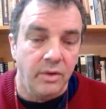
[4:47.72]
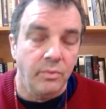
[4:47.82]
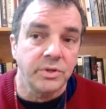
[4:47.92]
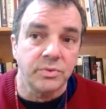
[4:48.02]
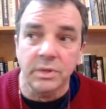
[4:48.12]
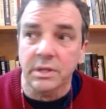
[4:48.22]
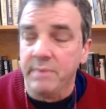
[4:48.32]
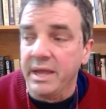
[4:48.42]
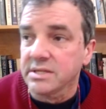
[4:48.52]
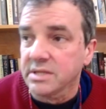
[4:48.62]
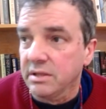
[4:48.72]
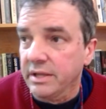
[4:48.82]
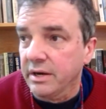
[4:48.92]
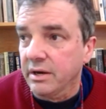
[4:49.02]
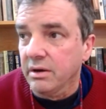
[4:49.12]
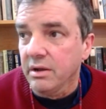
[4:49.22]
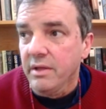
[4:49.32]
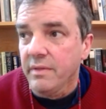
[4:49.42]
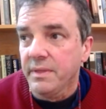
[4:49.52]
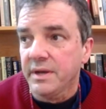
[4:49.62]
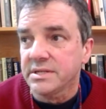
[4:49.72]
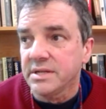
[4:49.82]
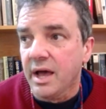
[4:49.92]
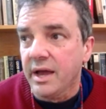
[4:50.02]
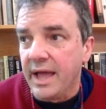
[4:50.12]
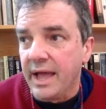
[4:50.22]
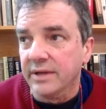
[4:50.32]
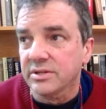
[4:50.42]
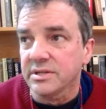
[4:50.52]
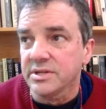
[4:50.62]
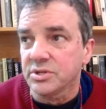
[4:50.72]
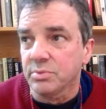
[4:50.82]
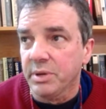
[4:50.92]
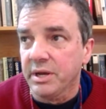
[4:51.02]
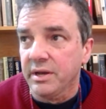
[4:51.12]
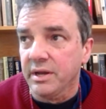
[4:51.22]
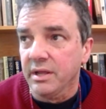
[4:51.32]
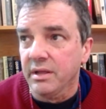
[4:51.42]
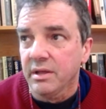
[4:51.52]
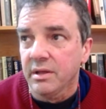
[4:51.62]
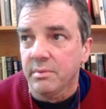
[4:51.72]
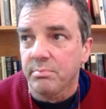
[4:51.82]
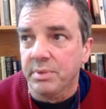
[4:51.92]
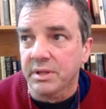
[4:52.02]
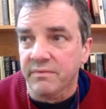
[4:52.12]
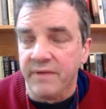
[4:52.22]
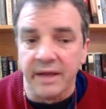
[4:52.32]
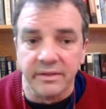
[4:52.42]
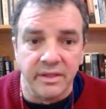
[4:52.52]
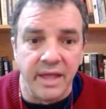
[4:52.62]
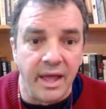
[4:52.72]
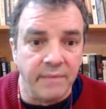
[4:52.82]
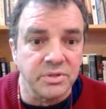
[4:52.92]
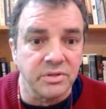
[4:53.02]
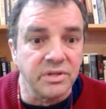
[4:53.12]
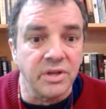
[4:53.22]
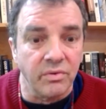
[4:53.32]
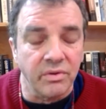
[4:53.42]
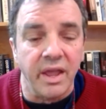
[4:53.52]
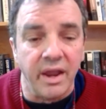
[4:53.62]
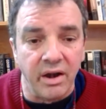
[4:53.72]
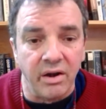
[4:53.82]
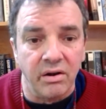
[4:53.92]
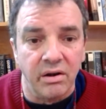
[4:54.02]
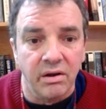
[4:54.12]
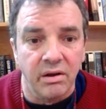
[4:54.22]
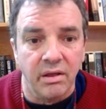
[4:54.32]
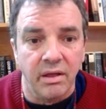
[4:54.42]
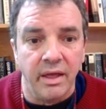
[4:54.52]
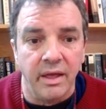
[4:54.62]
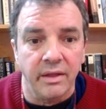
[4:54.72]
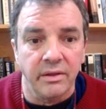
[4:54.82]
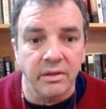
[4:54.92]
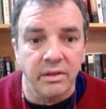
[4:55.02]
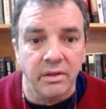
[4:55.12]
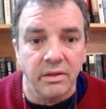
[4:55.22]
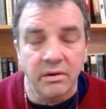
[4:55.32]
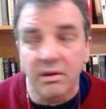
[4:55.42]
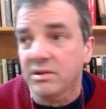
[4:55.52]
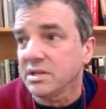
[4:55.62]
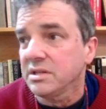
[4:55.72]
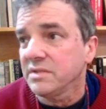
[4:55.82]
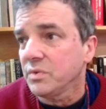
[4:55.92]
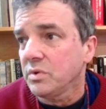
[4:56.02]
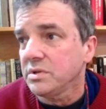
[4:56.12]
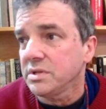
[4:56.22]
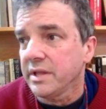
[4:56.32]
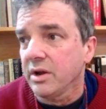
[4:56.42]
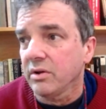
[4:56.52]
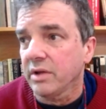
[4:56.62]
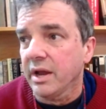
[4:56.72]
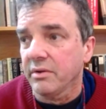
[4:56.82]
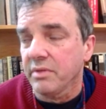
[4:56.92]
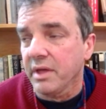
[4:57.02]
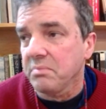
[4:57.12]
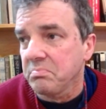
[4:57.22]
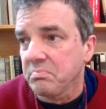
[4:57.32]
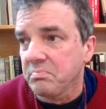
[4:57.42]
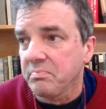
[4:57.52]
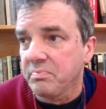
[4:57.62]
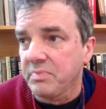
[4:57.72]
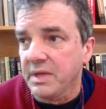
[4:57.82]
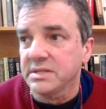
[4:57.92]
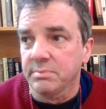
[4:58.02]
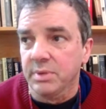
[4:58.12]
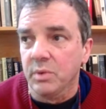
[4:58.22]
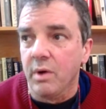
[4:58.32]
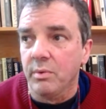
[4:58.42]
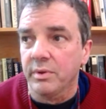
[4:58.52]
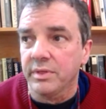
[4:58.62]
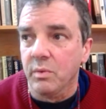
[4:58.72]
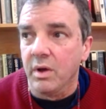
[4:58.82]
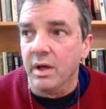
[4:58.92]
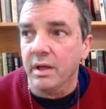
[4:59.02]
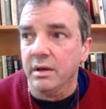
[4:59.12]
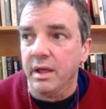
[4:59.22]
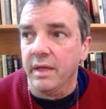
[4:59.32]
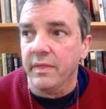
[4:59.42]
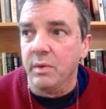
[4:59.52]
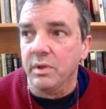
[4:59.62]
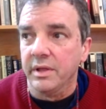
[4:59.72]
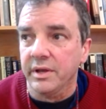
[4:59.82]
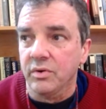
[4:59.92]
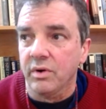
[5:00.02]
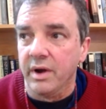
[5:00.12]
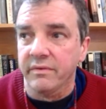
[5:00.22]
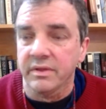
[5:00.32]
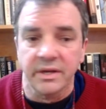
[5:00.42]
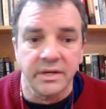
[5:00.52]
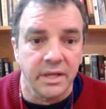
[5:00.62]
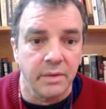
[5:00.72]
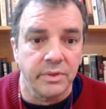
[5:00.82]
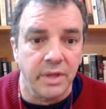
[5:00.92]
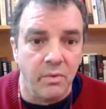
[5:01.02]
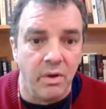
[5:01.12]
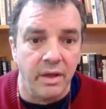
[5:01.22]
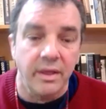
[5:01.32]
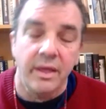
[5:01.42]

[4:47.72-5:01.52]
Which really makes clear that it's not actually stupidity, but the fact that they absolutely don't care. And no, it's even worse than they don't care. They they simply want what they want and they will ignore everything to get what they want.